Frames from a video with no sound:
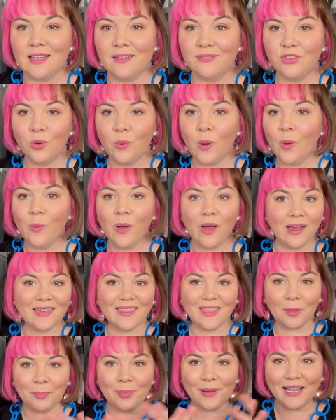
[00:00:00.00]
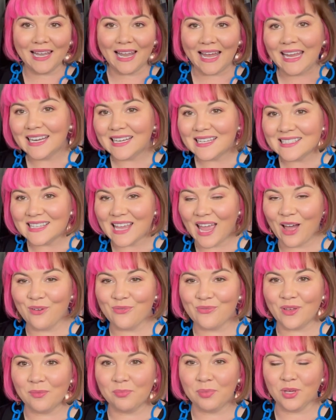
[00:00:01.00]
If you are wearing the plainest
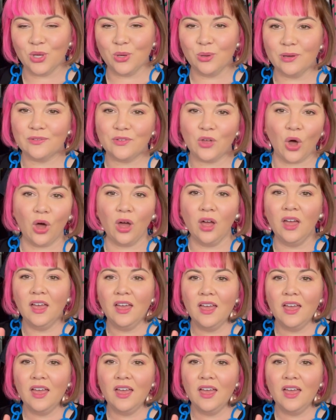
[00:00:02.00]
outfit, but you have got